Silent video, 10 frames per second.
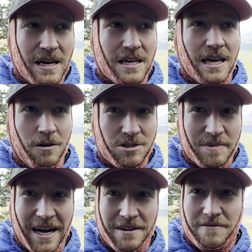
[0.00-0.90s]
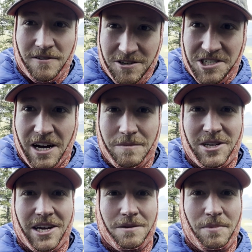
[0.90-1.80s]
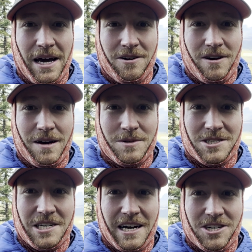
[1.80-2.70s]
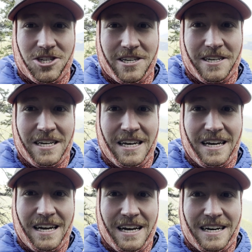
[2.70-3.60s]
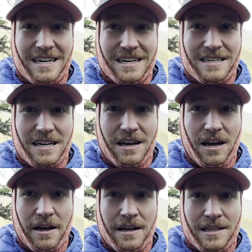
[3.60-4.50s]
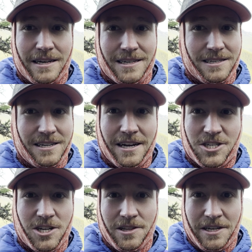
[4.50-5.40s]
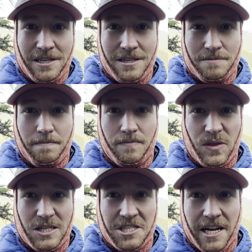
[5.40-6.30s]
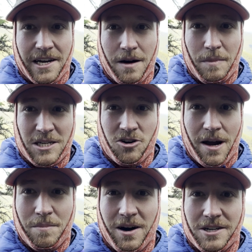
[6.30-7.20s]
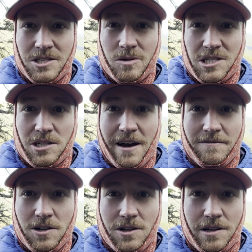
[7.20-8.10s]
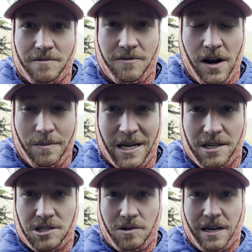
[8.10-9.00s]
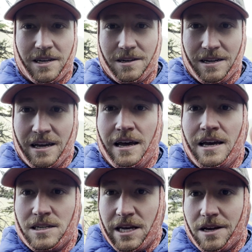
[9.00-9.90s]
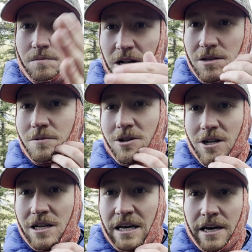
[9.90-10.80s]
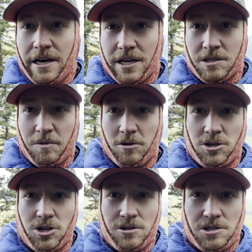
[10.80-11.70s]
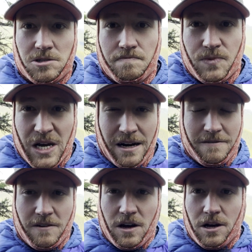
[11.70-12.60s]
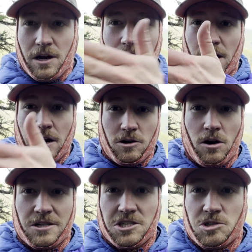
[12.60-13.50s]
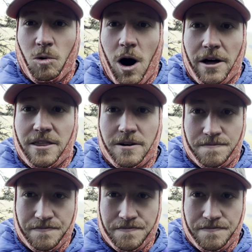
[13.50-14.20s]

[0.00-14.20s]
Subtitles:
that was my first time taking panoramas, actually. Like intentionally setting up my tripod so it's level and framing it so I can take multiple exposures kind of across a swath.